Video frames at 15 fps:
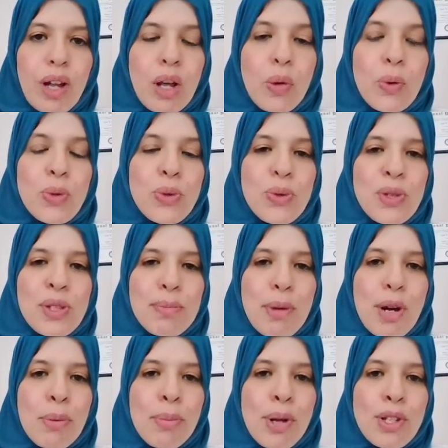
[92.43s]
I also
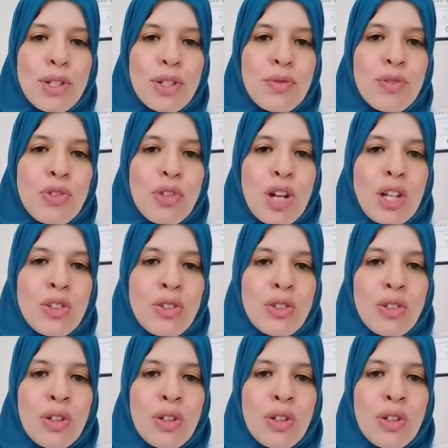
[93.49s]
inspire positive change